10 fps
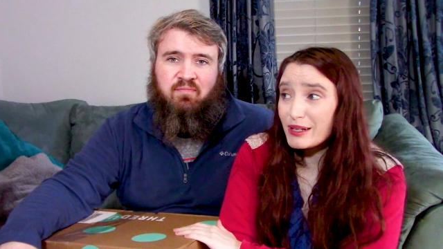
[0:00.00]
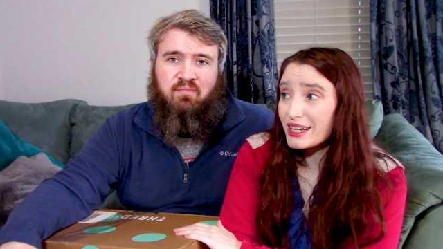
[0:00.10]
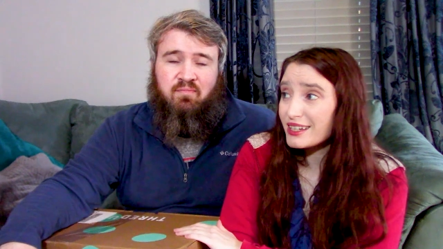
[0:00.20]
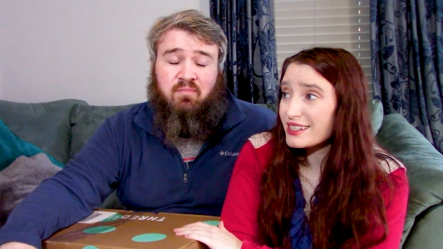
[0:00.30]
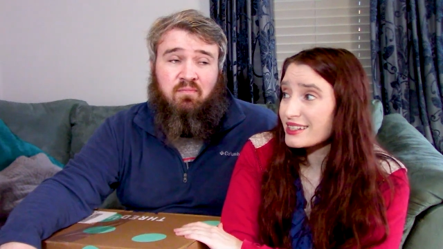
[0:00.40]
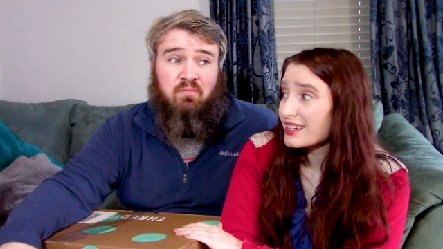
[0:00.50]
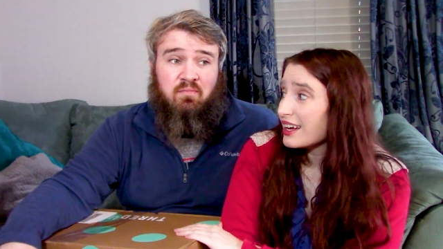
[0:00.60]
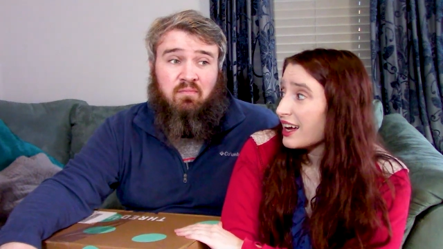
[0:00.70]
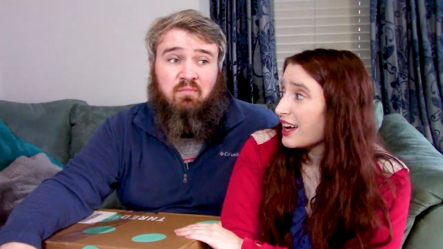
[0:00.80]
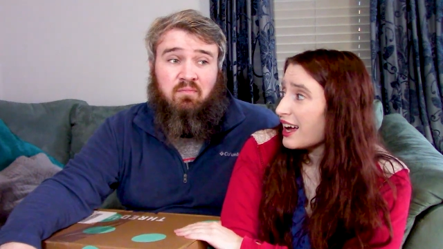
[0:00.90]
Speaker 1: because
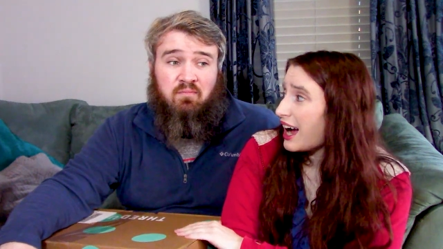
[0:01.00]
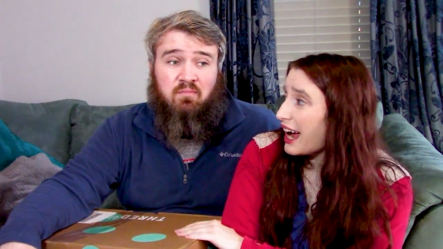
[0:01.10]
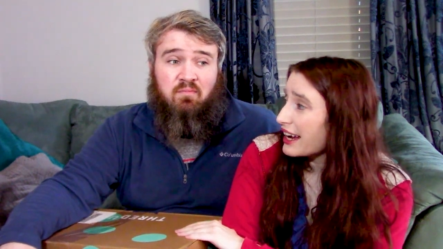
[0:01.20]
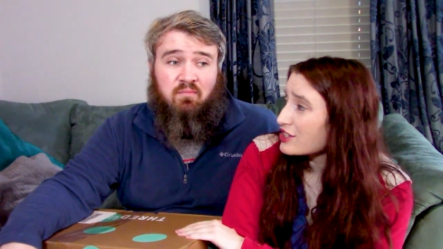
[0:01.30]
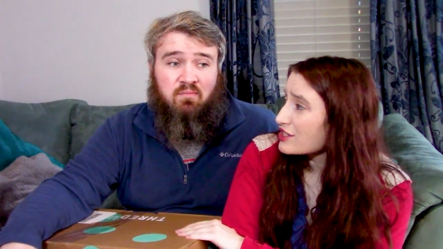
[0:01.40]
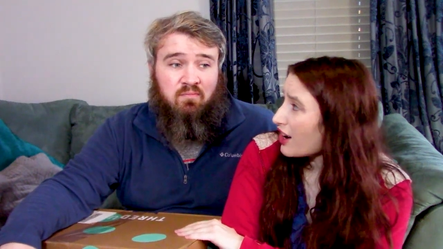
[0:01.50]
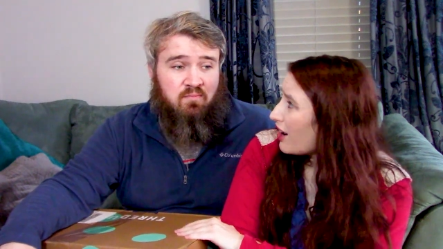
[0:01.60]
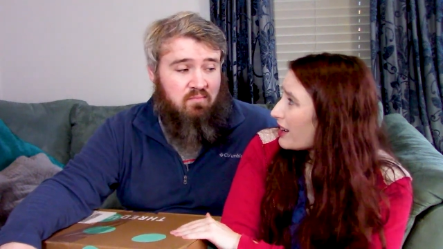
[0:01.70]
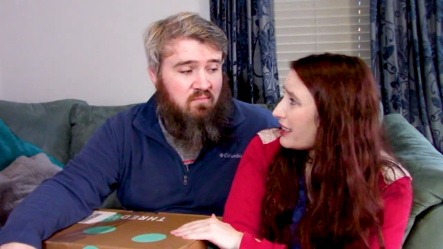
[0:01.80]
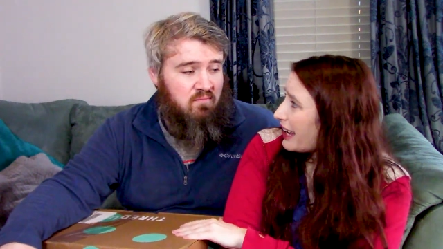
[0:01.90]
I
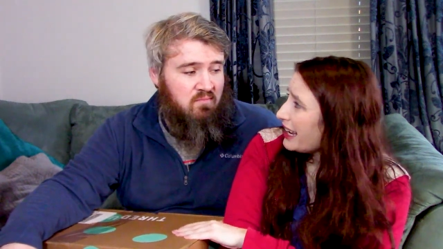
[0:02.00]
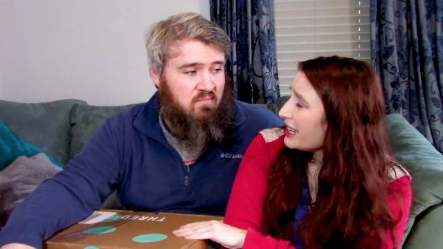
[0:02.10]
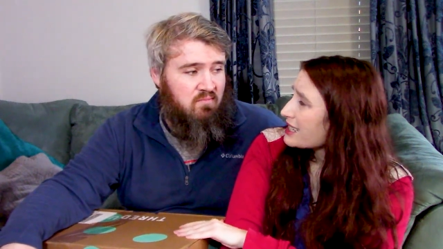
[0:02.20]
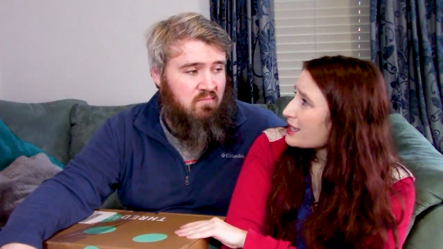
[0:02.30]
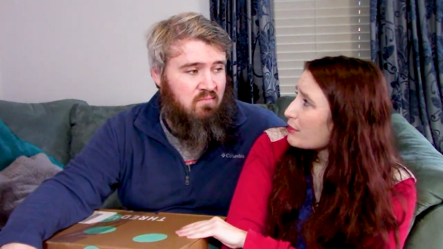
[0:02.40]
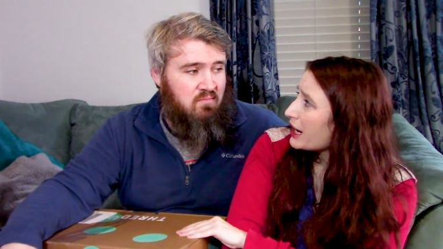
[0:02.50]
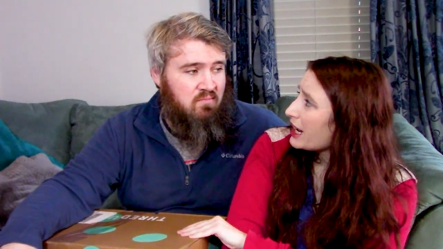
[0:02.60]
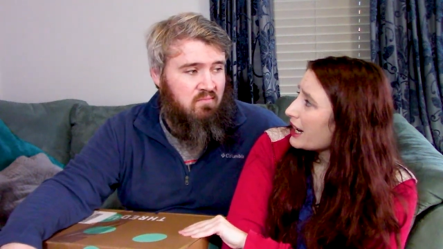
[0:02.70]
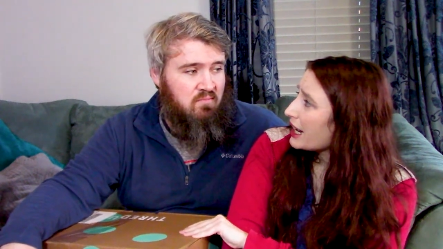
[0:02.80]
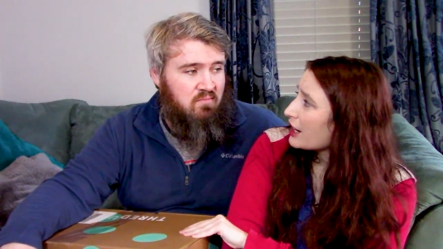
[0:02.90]
saw Kate
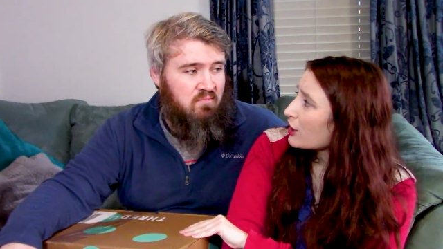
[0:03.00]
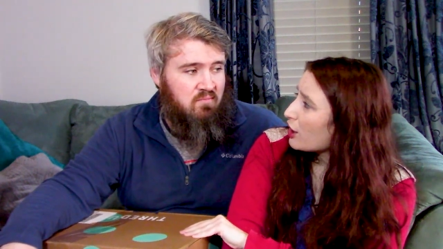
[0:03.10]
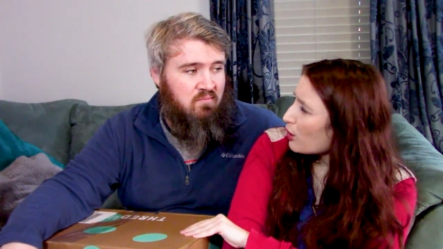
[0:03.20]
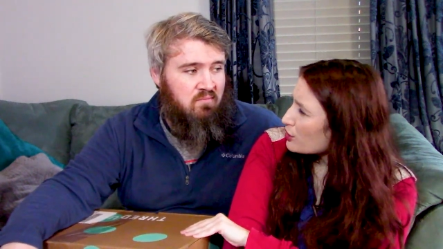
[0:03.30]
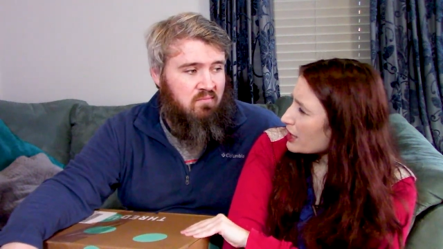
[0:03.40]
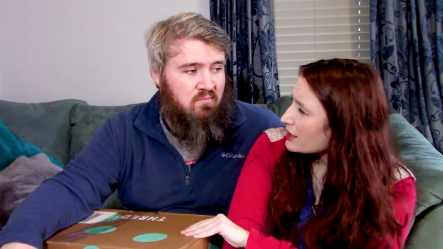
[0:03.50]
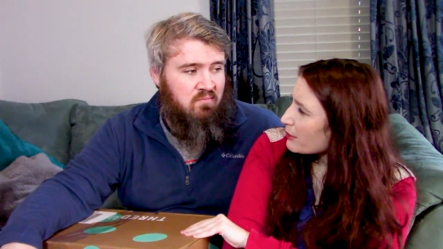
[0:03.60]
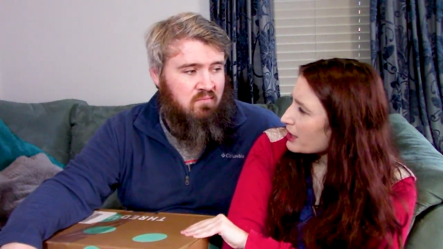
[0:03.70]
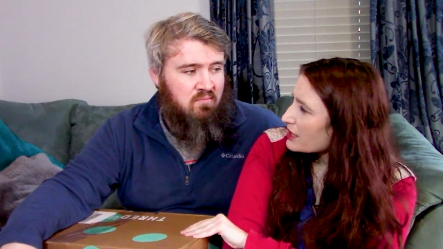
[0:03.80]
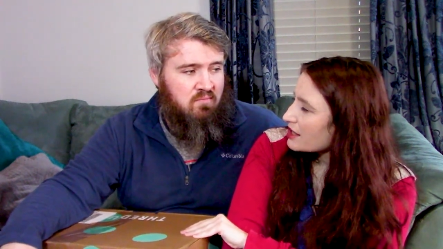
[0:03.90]
Spade and Coach as
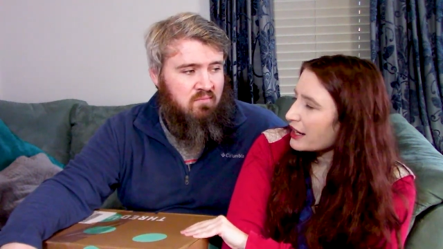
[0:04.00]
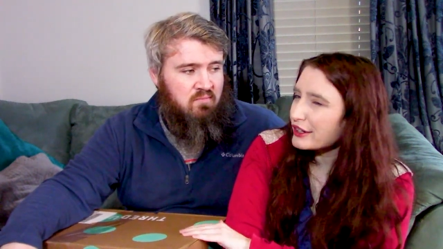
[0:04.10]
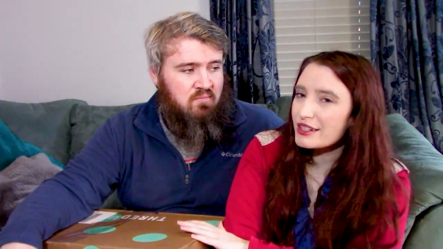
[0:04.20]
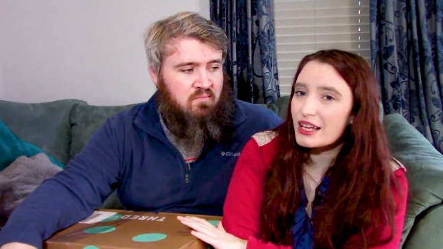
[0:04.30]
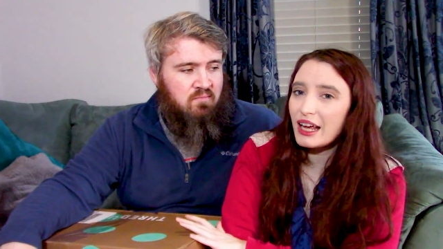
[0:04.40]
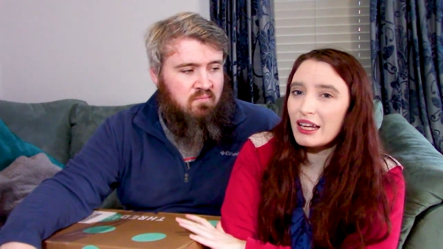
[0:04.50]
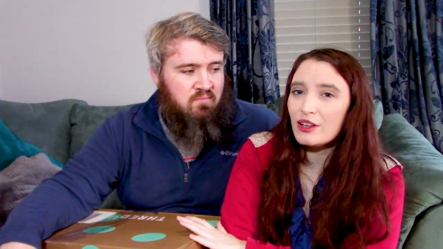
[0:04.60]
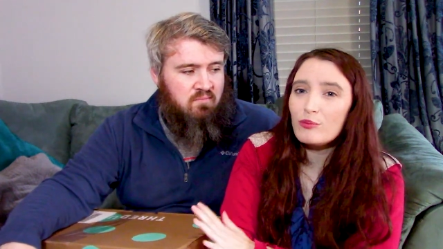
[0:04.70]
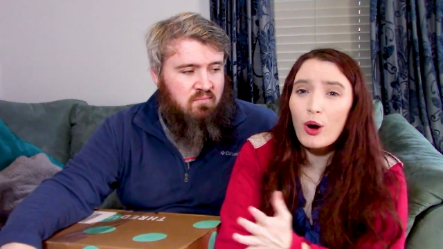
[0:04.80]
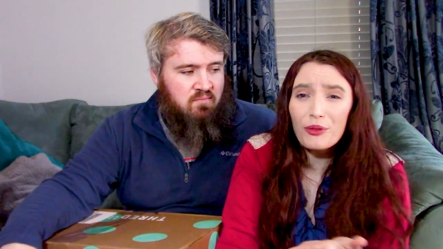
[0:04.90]
some of the designers,
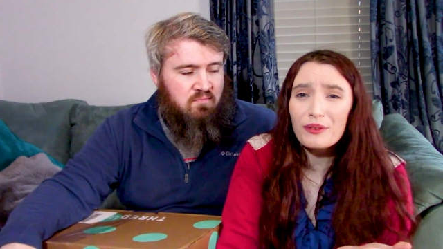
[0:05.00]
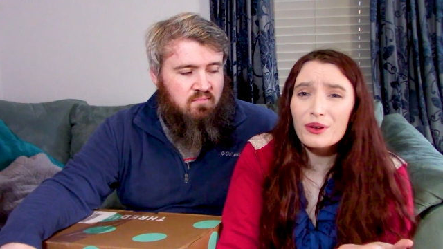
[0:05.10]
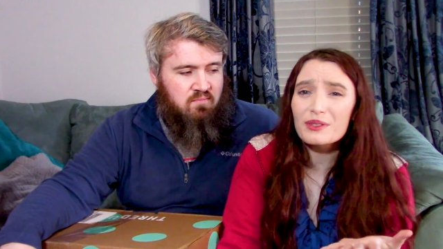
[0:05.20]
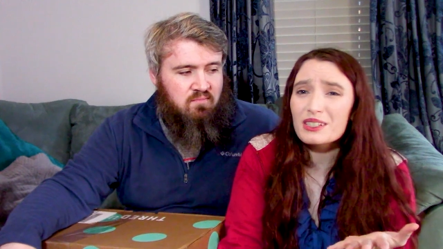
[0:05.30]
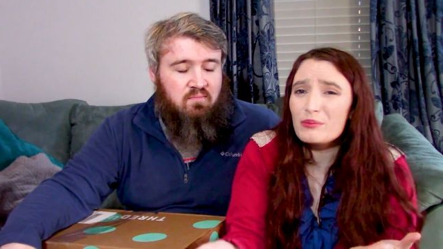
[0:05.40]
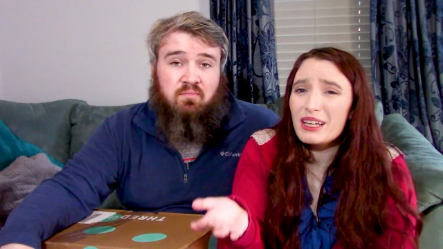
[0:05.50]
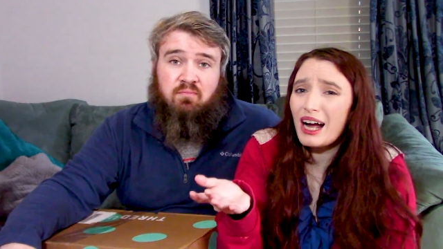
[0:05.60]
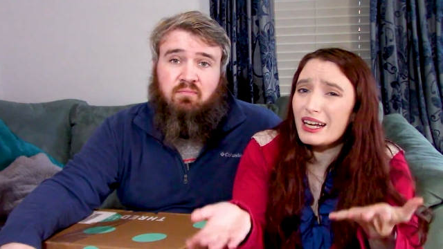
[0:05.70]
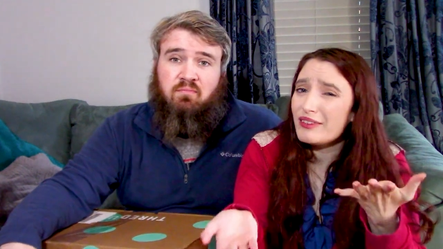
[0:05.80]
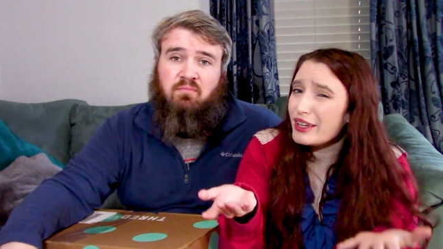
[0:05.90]
and both of those can be
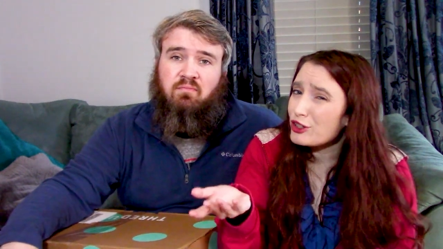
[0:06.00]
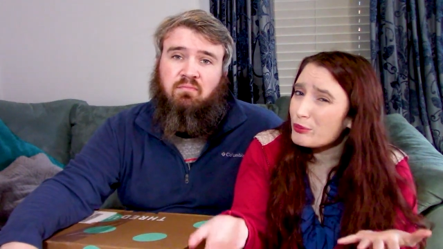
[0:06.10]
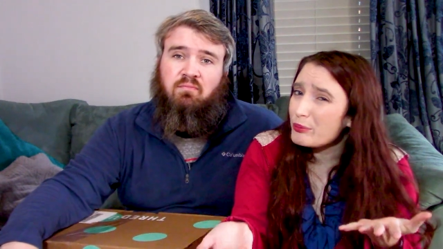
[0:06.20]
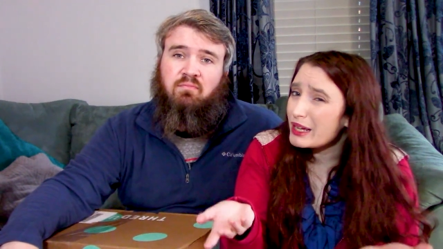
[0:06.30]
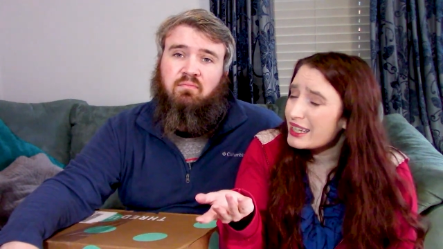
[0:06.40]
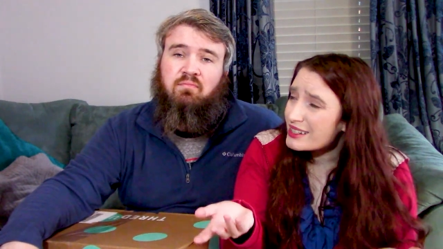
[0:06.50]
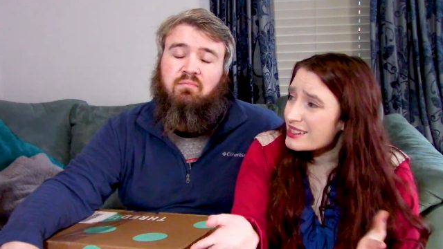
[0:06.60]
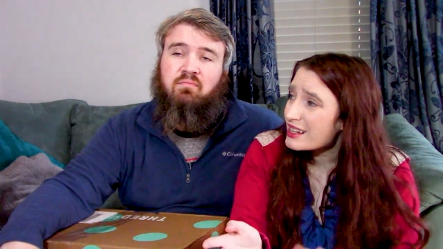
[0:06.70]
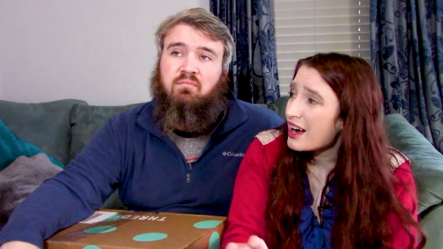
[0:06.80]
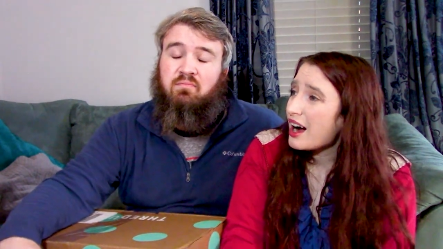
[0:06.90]
kind of hit or
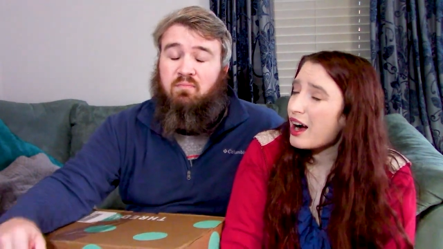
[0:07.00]
miss.